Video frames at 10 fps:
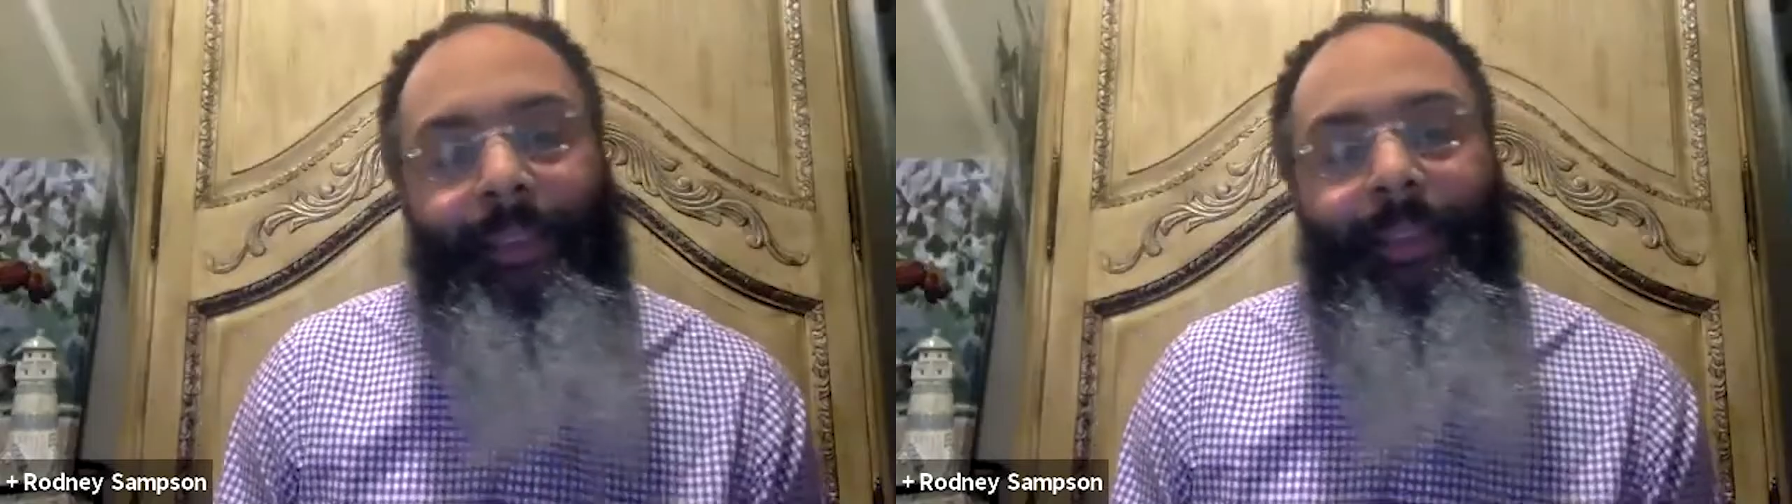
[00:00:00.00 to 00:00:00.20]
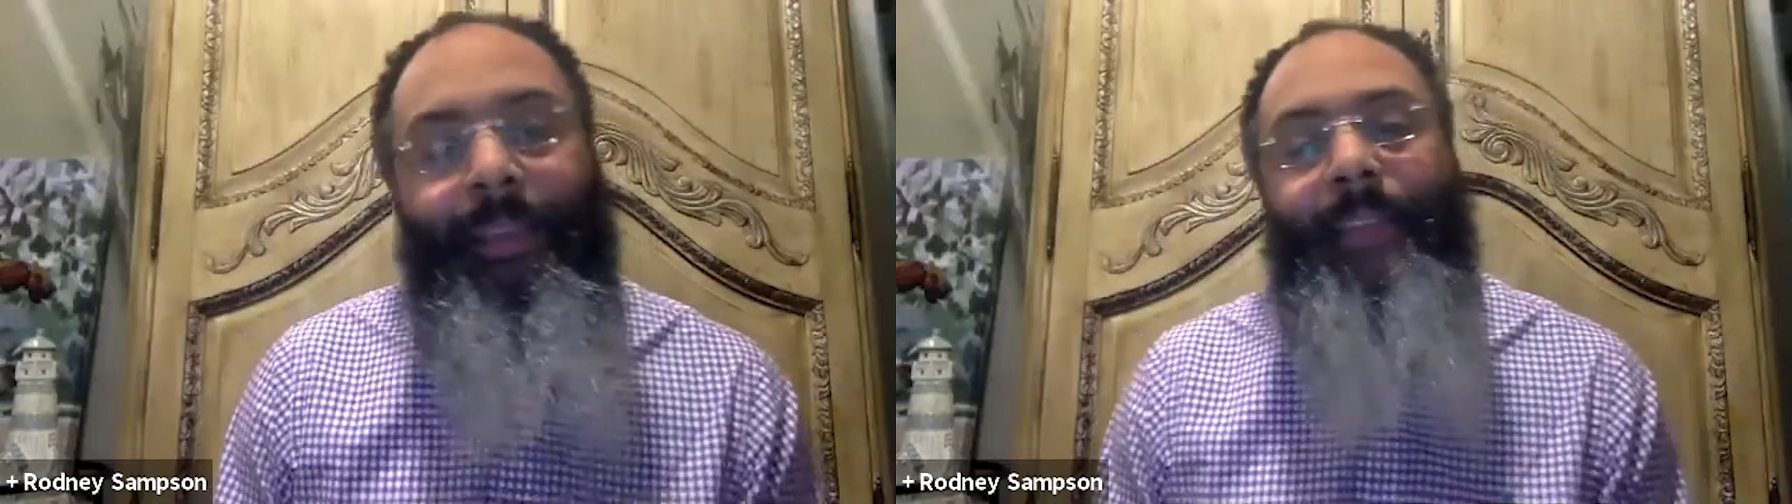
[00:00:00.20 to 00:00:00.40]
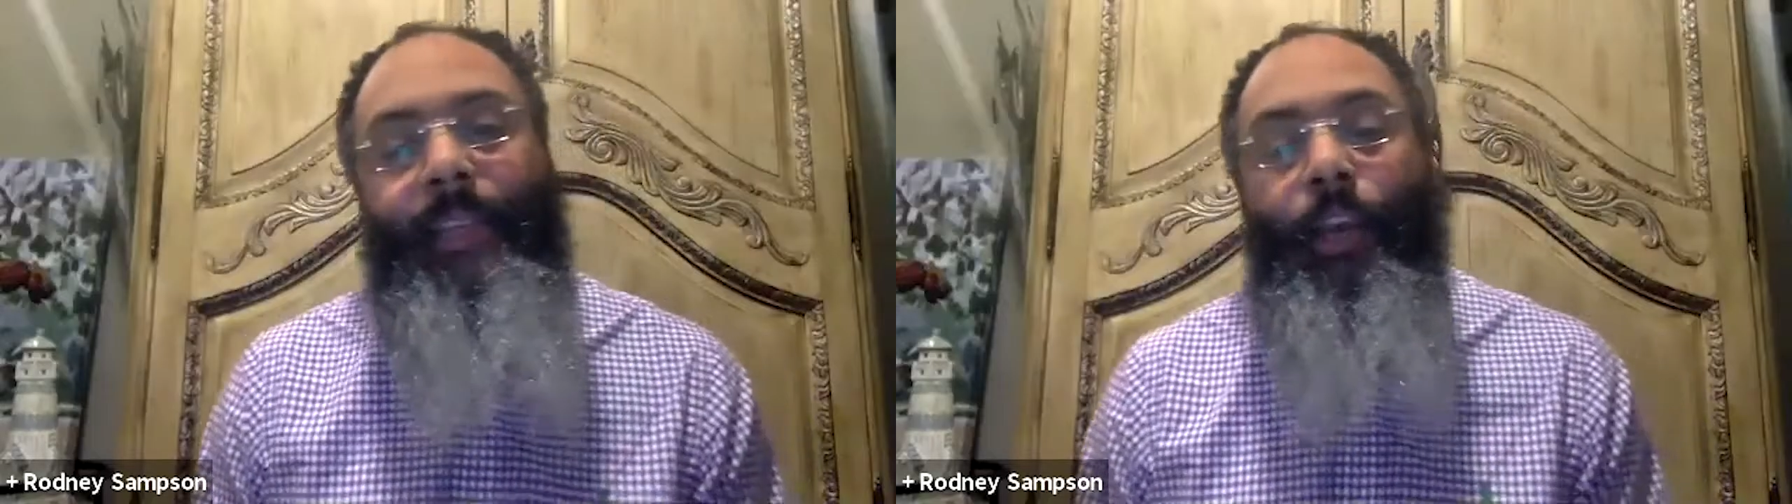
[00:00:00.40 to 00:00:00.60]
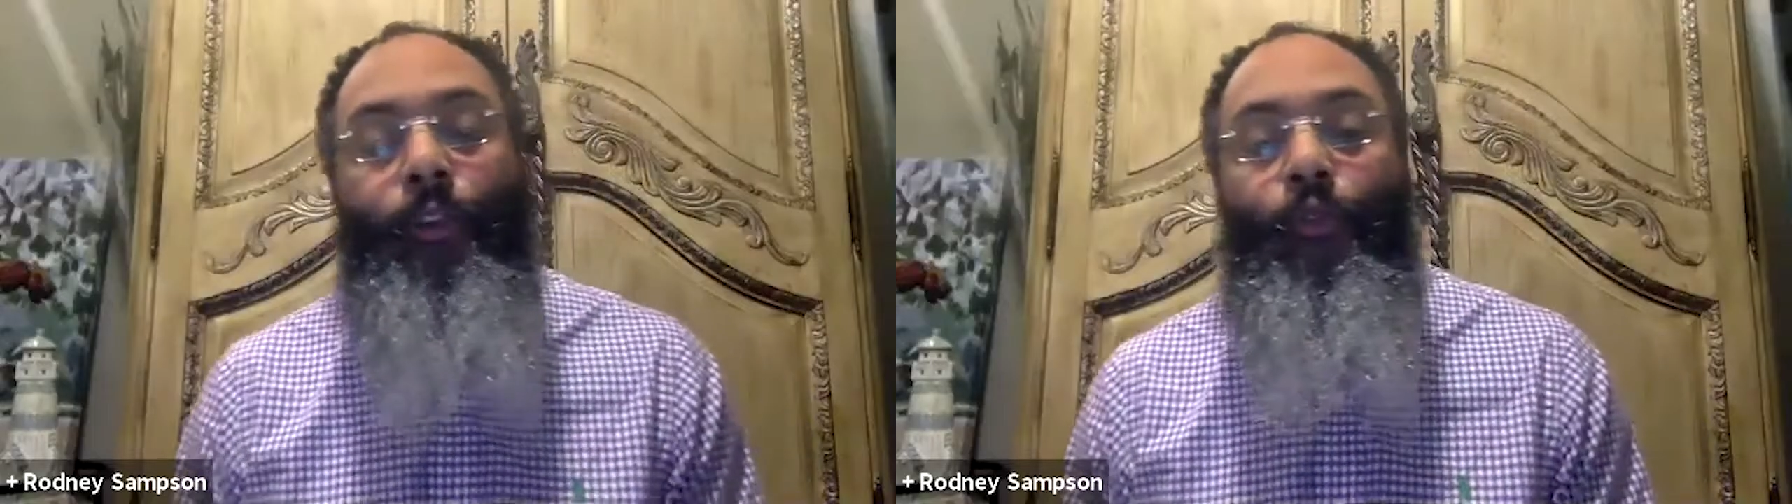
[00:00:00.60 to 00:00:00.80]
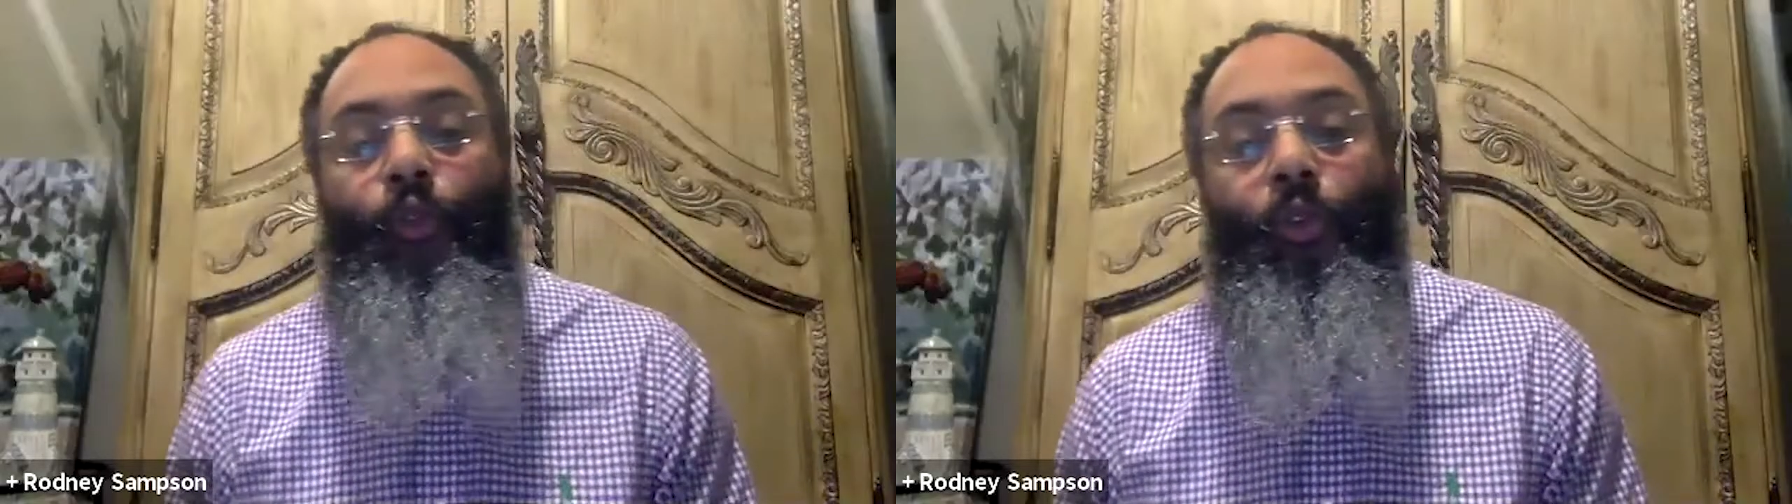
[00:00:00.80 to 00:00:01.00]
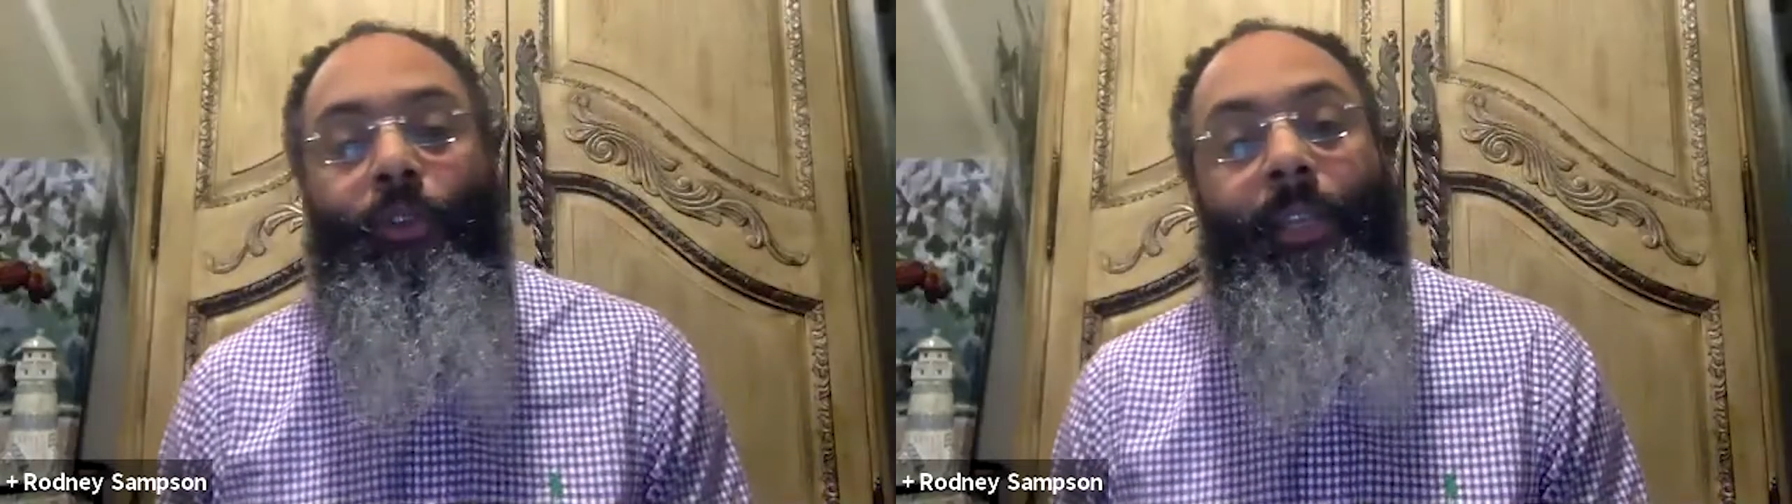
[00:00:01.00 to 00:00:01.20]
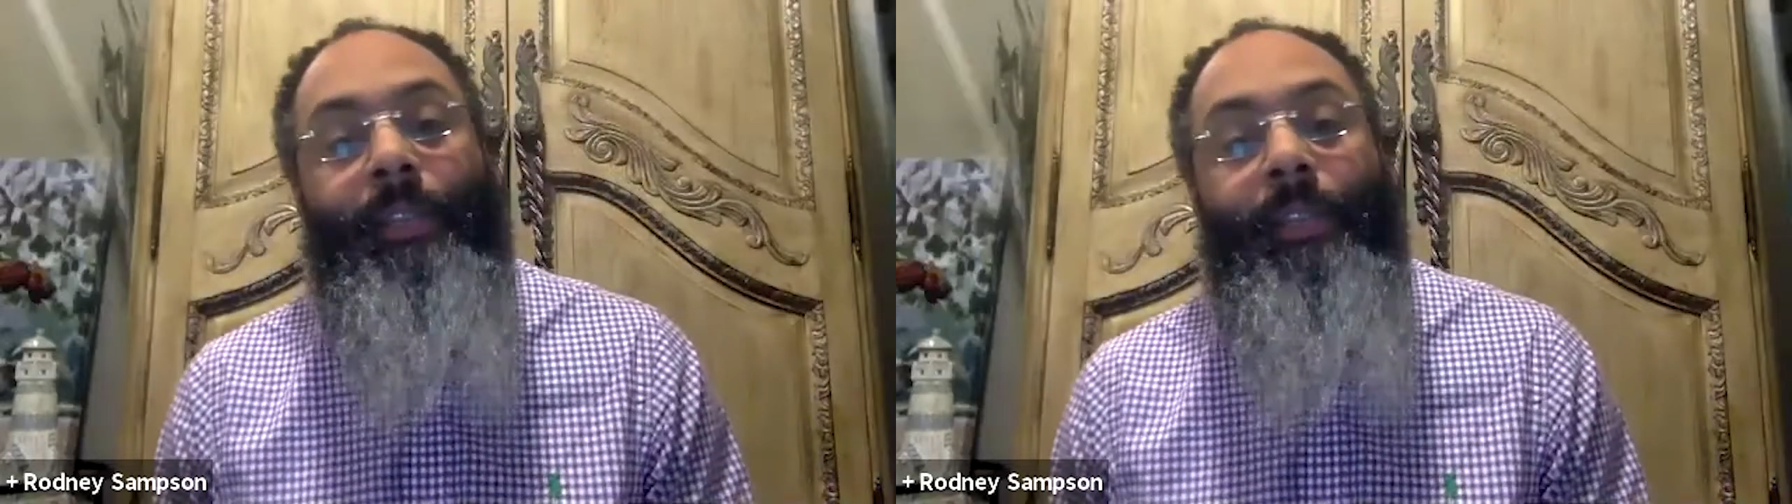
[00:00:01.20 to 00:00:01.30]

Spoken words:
the last area, of course,